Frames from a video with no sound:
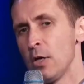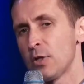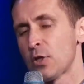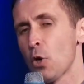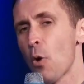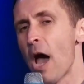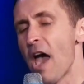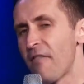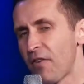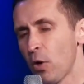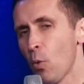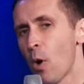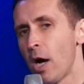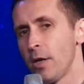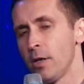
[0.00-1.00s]
So
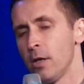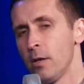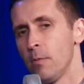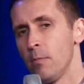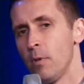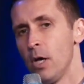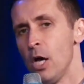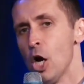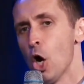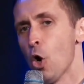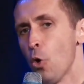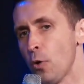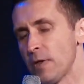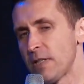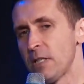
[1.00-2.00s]
everyone
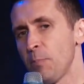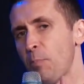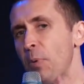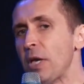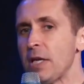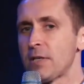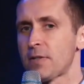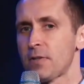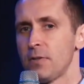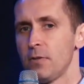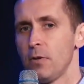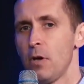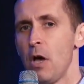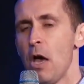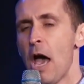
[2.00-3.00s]
who is in peace,
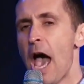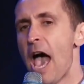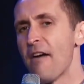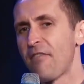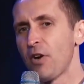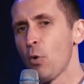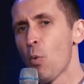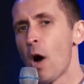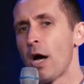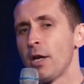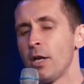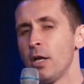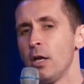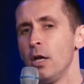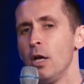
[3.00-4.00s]

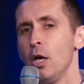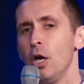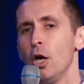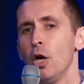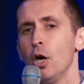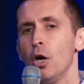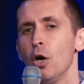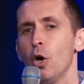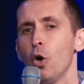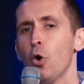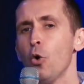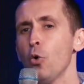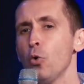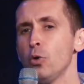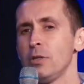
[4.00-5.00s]
everyone
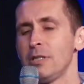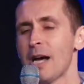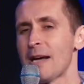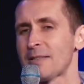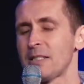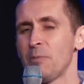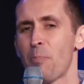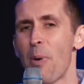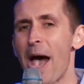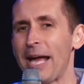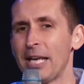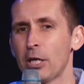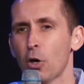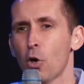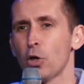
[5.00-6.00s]
who doesn't
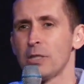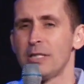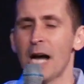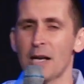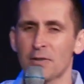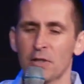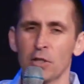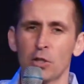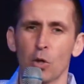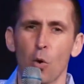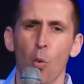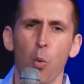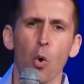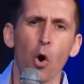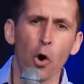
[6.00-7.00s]
panic or doesn't
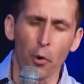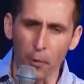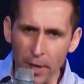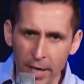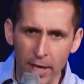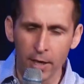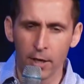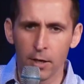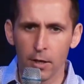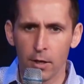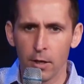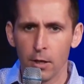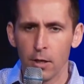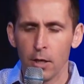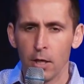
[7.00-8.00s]
worry,
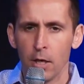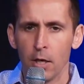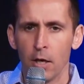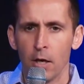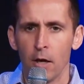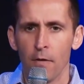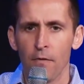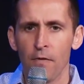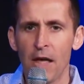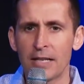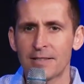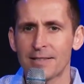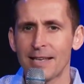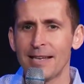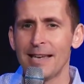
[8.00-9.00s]

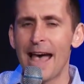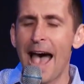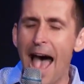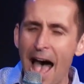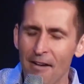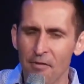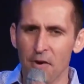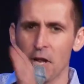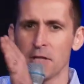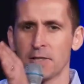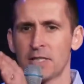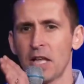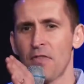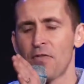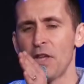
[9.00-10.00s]
that's an
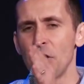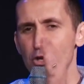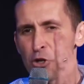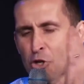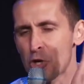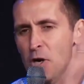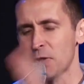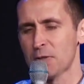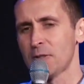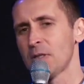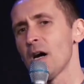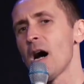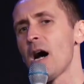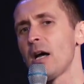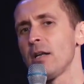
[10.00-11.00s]
evidence that they trust
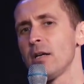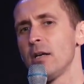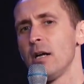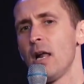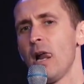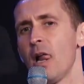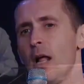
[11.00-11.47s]
God.